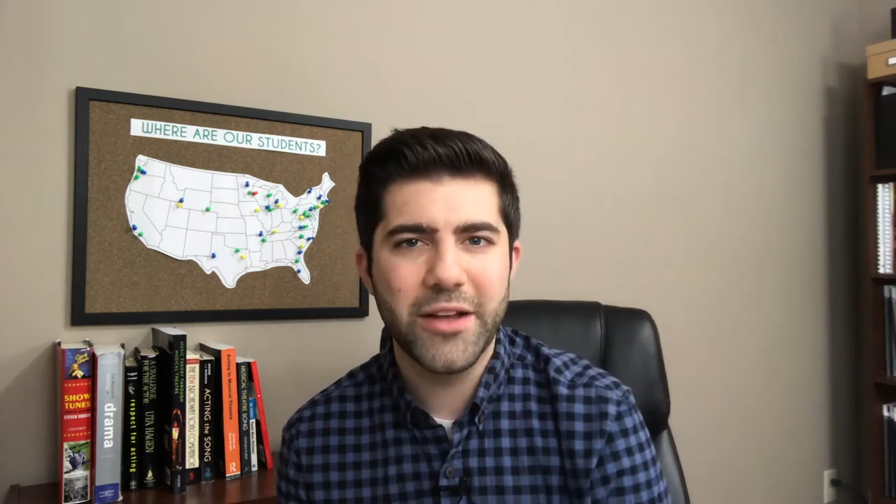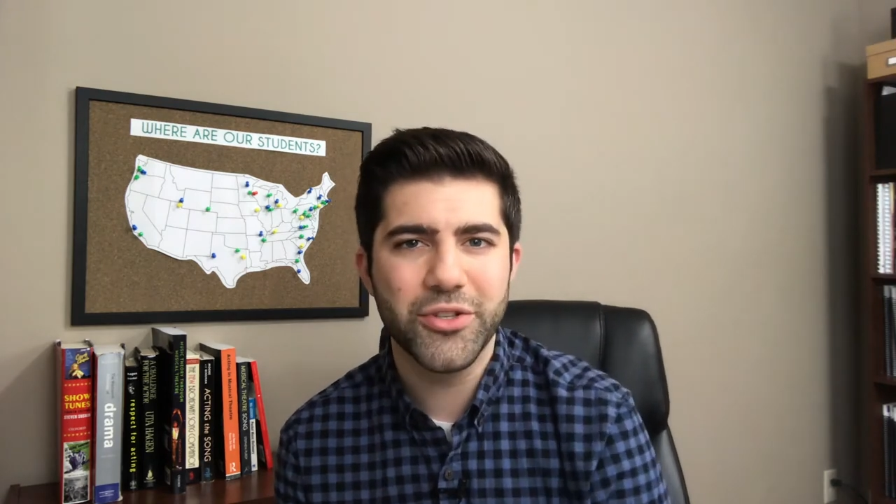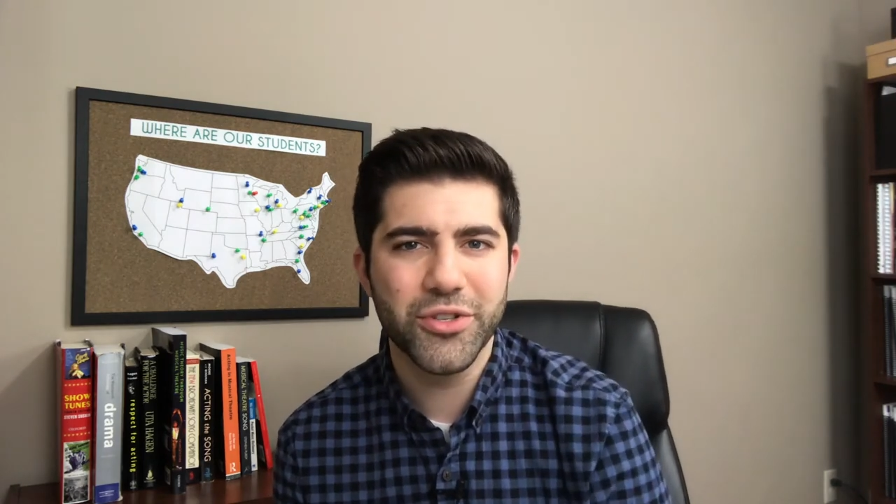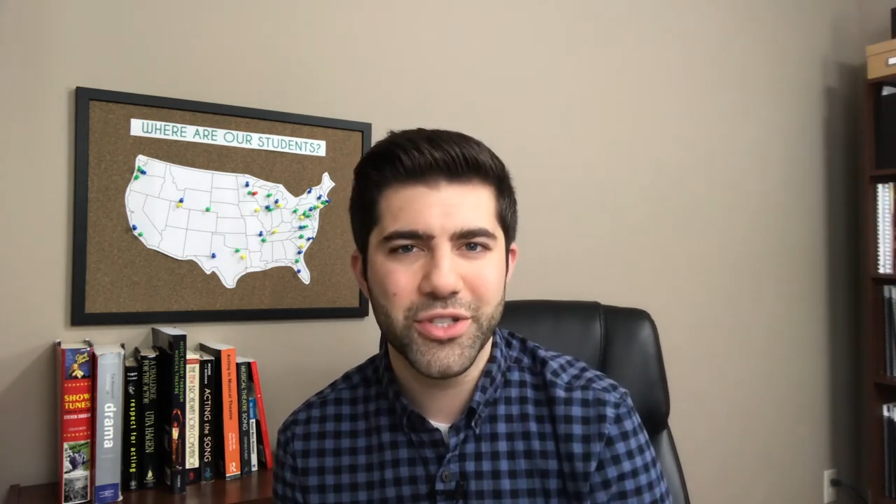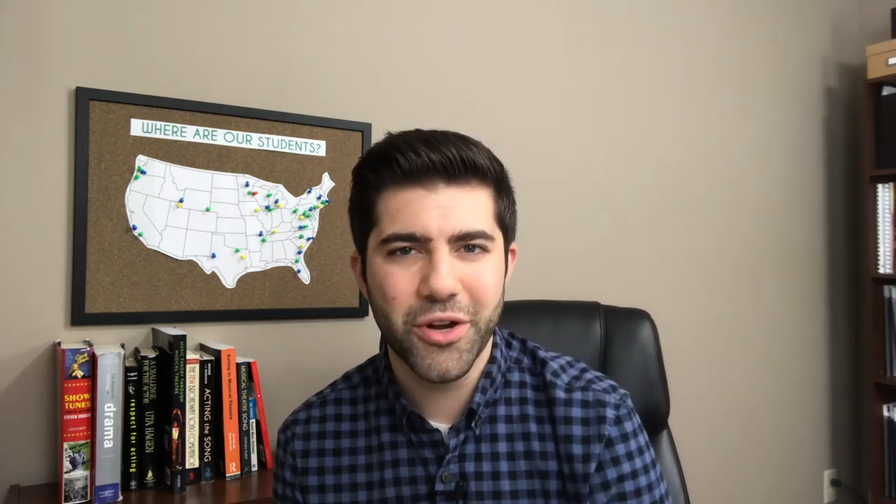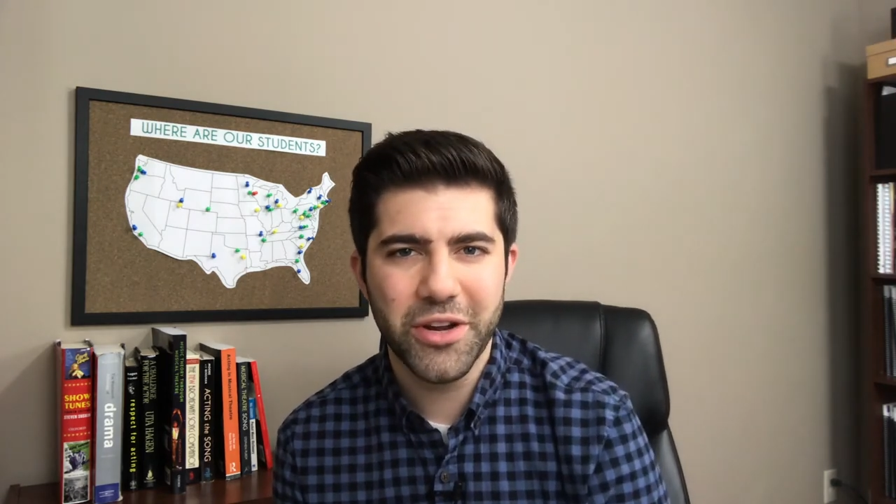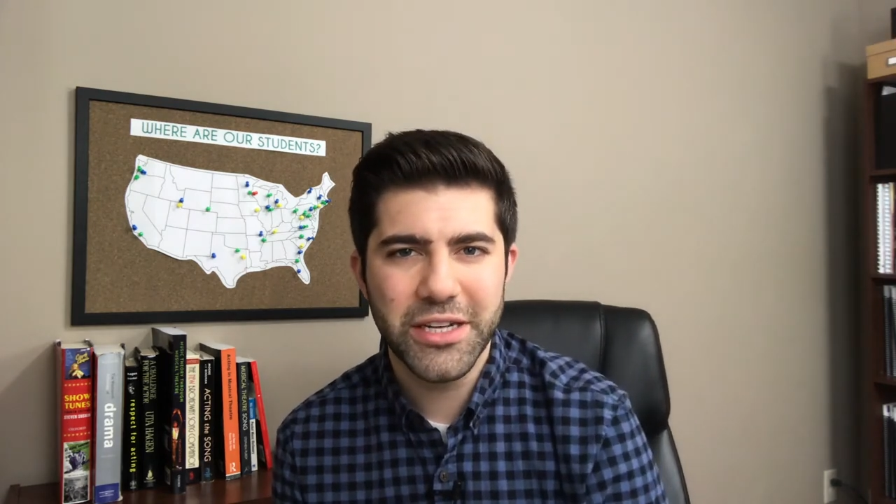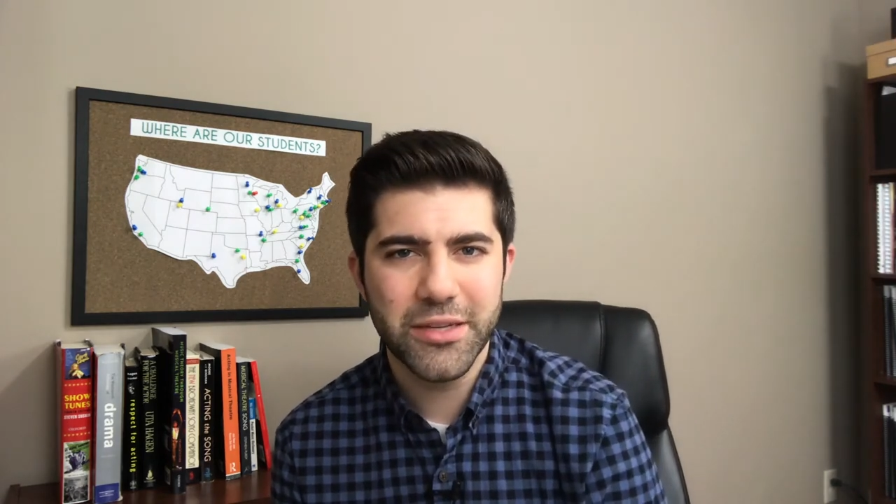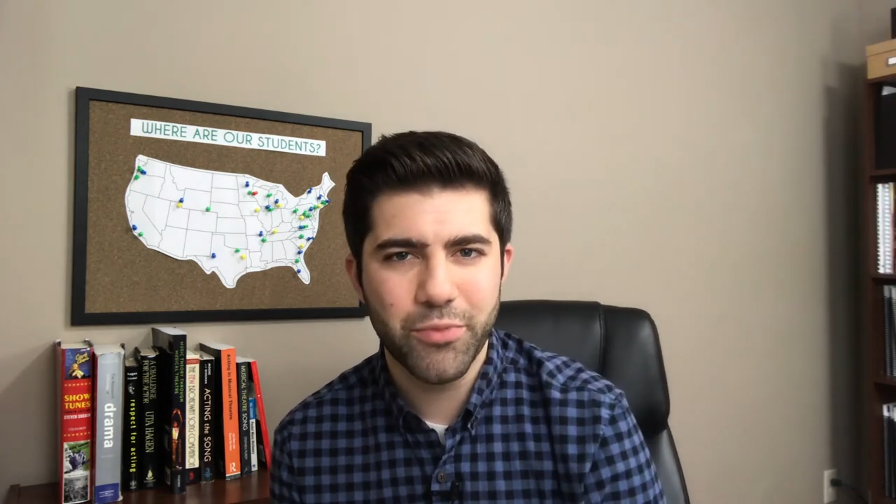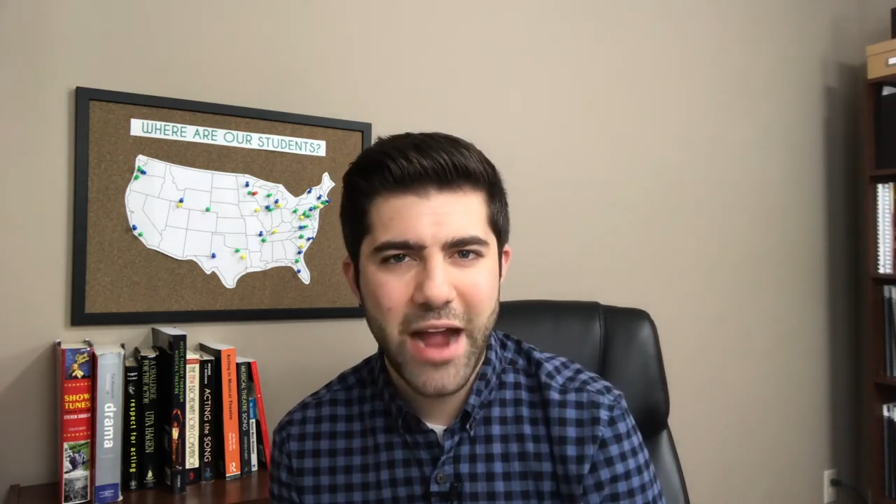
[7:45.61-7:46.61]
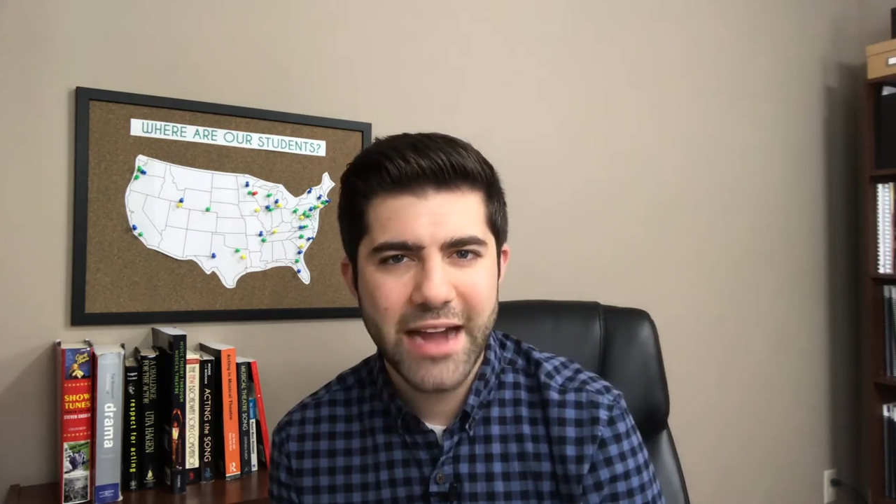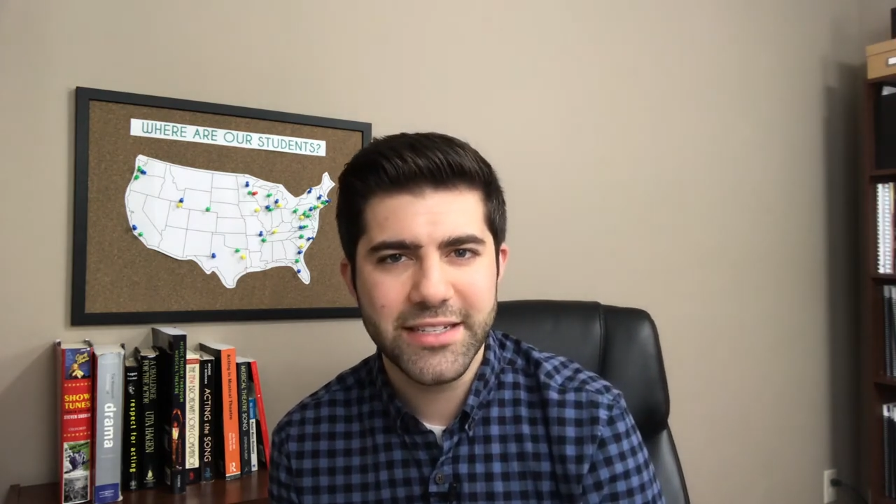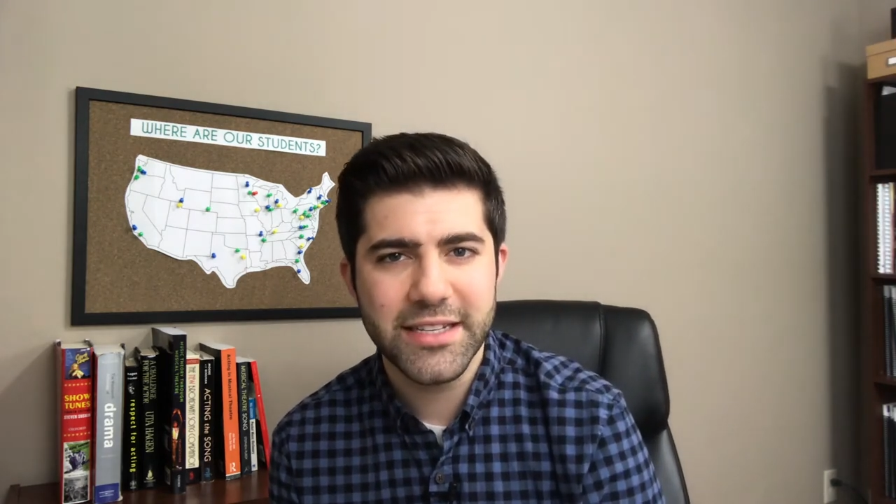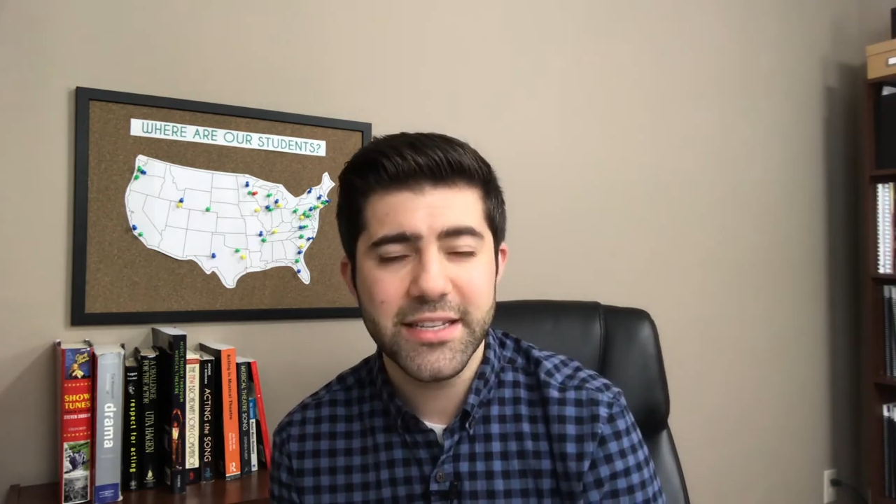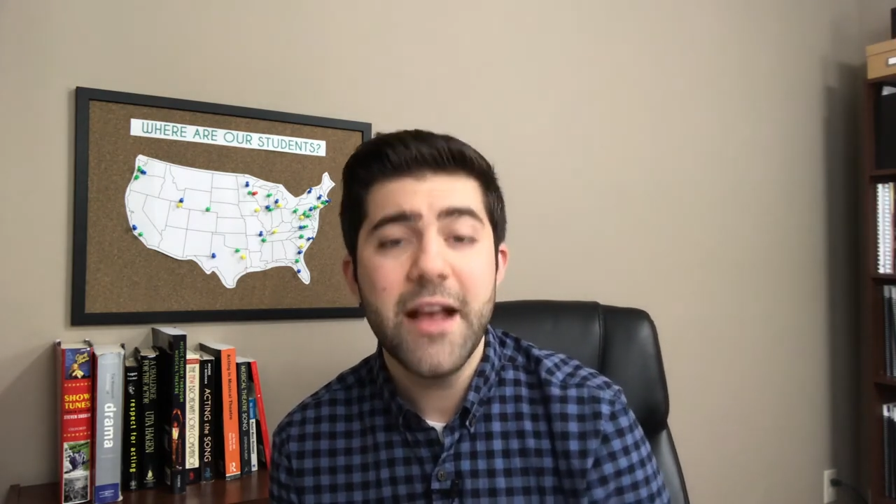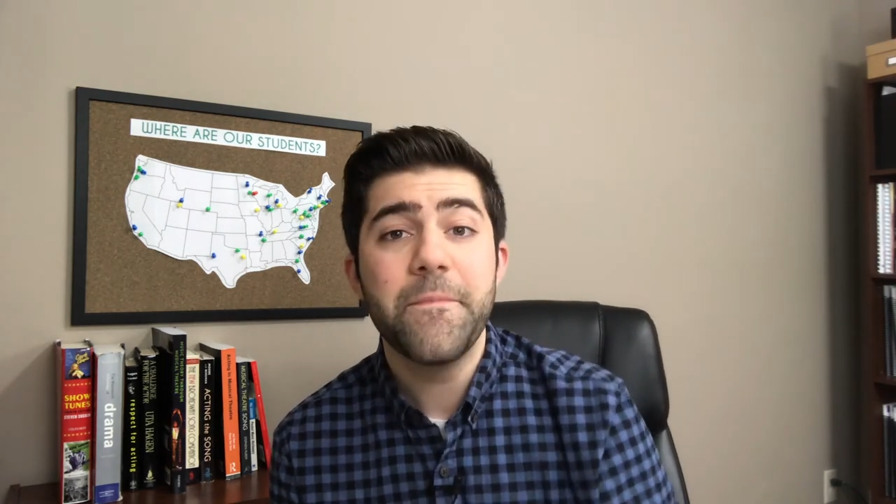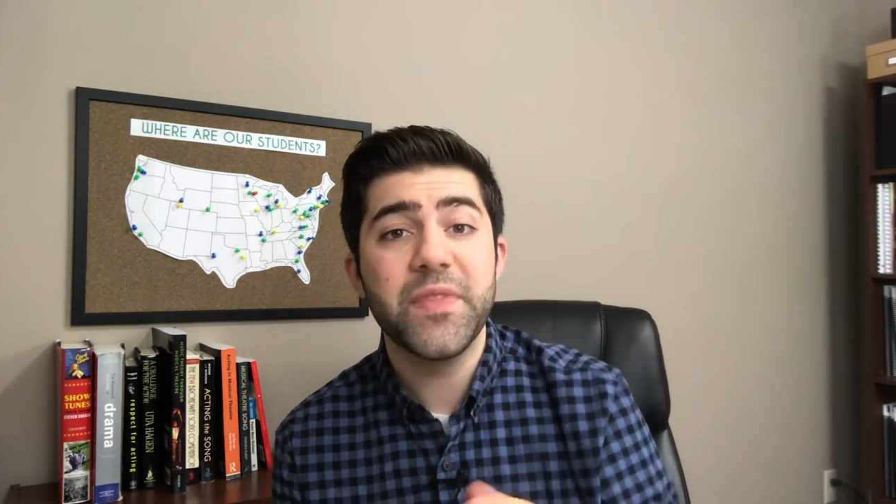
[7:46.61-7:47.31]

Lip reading: as you're starting to practice.